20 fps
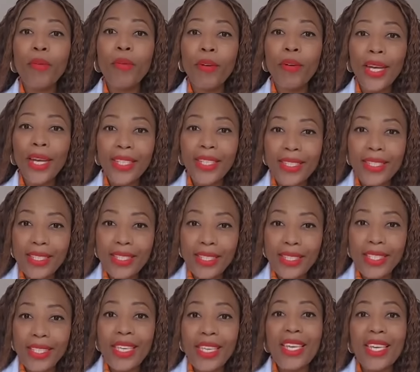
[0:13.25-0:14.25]

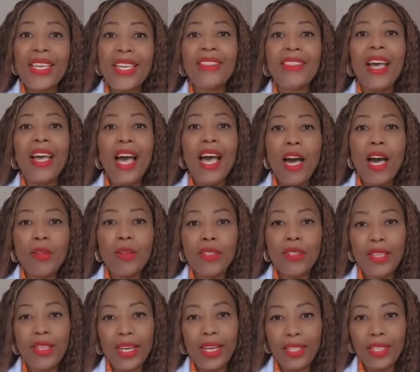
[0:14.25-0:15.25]
pregnancy is
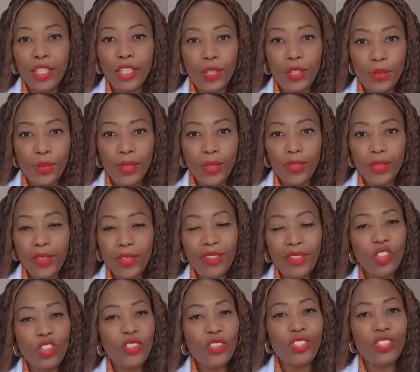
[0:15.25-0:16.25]
outside the uterus.
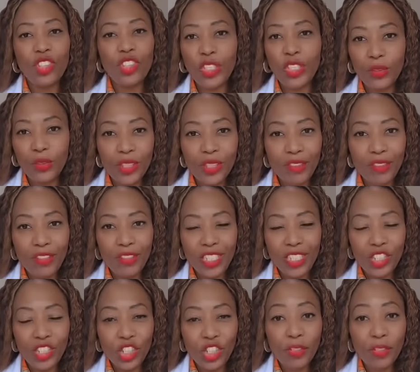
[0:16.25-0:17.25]
That's just a general
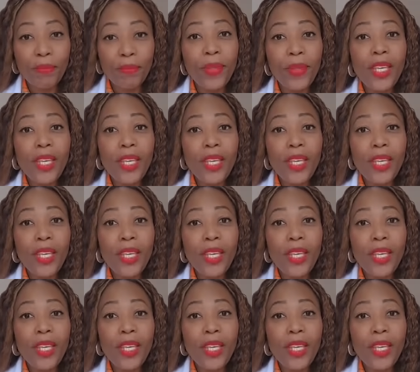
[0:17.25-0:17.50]
definition.